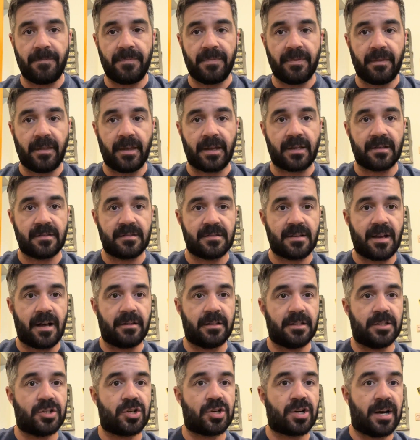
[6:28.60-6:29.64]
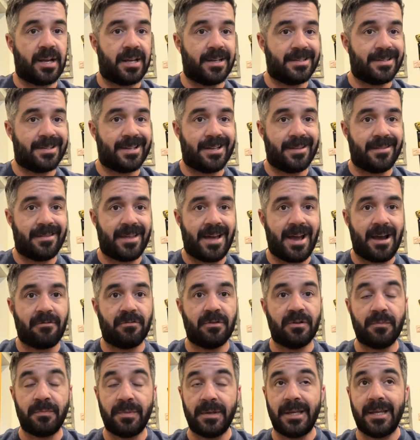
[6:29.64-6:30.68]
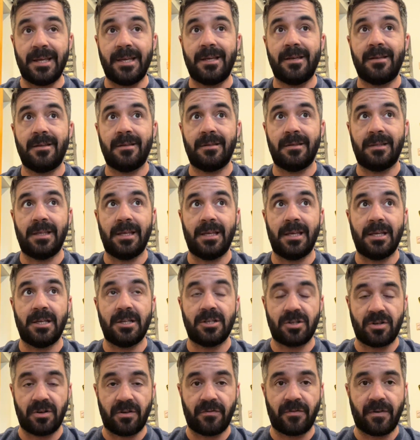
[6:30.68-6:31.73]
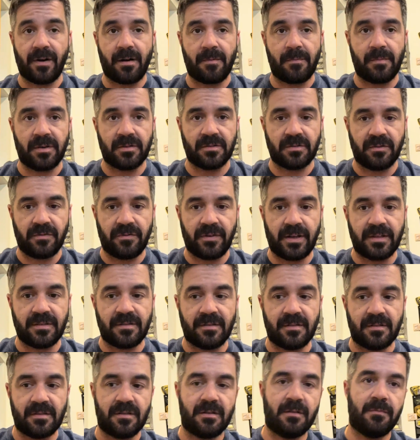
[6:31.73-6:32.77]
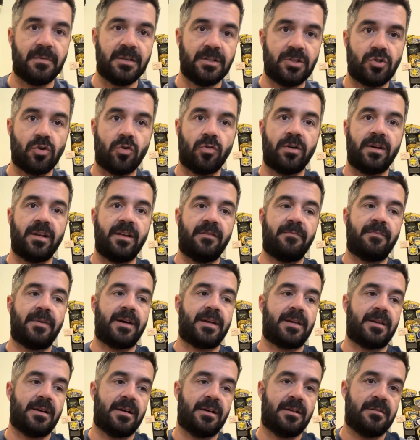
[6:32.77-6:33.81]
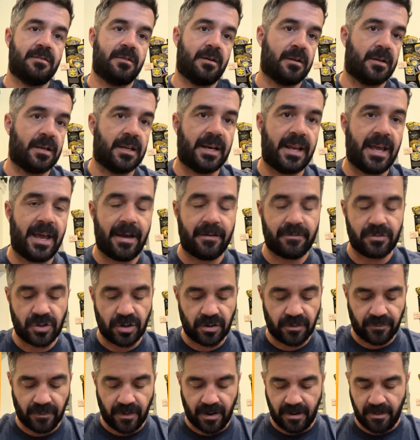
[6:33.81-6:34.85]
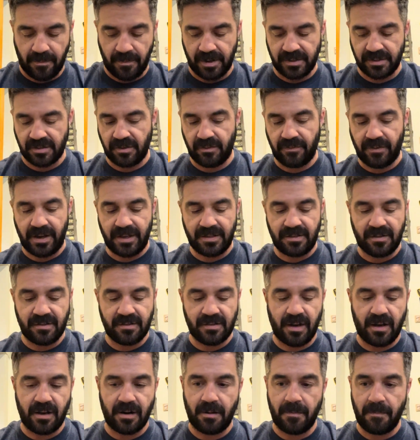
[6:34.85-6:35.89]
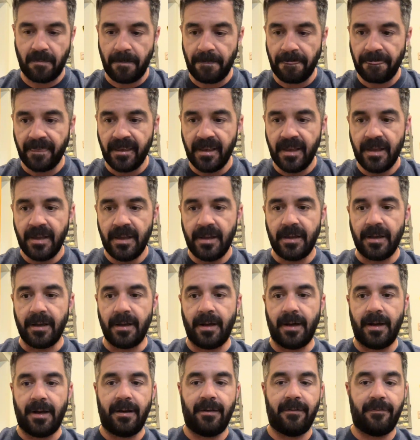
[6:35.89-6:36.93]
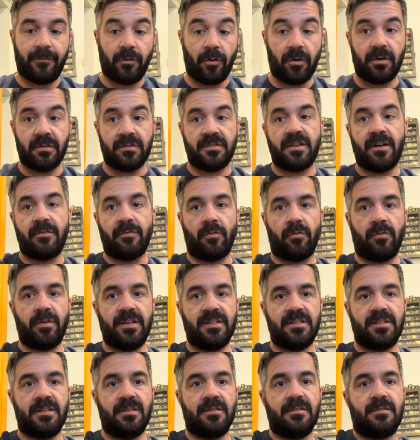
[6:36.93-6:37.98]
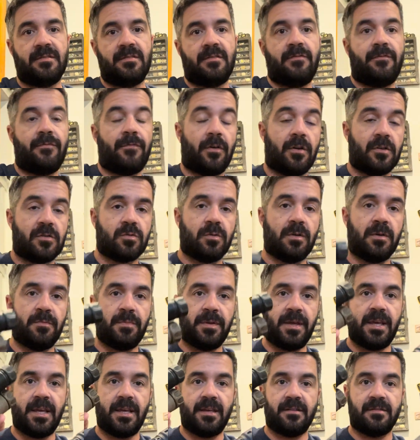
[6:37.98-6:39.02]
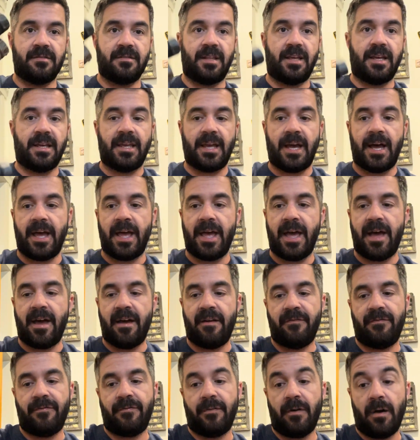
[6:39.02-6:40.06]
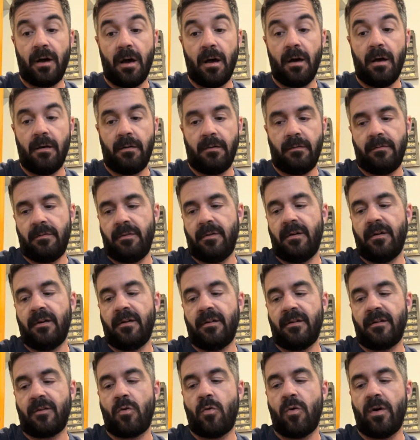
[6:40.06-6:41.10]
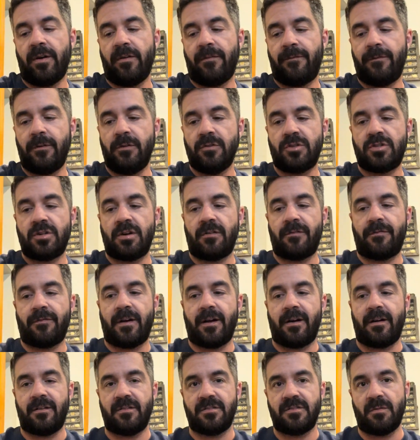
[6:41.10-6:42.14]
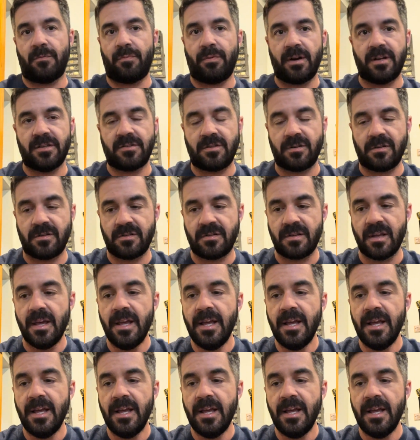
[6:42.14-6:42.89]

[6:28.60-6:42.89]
like a solid trend, and that would be the Surefire muzzle devices. The majority of my guns are going to have Surefire muzzle devices on them for several reasons. First one being is, like, I have quite a few Surefire suppressors.